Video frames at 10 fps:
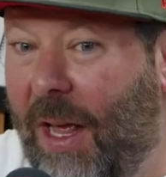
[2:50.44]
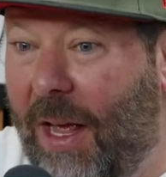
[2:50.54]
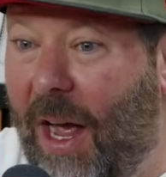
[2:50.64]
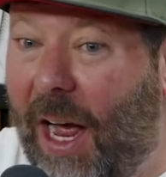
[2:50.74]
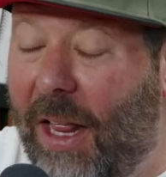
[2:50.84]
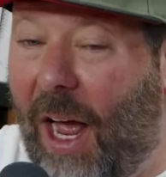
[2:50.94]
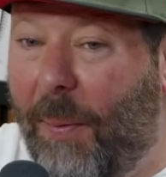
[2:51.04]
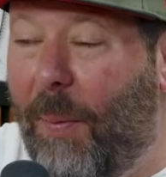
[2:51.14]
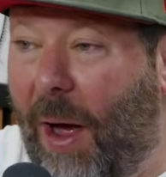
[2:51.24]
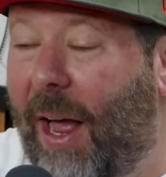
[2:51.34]
I
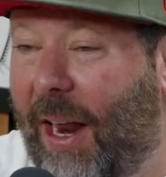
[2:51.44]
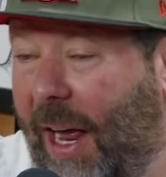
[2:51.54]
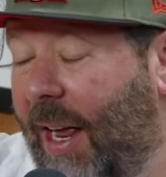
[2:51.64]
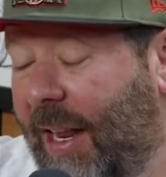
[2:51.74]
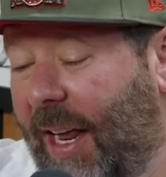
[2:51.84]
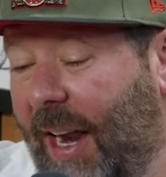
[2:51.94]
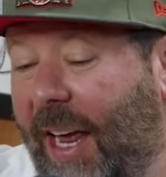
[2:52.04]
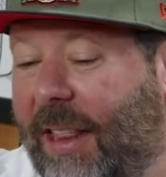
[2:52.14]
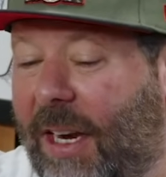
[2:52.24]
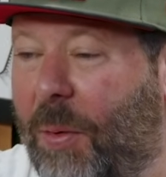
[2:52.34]

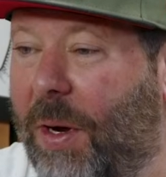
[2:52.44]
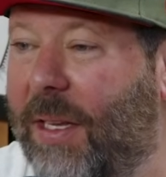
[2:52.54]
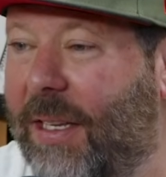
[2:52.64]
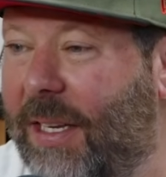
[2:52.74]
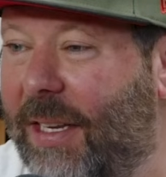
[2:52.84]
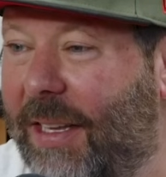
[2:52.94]
like that he wins.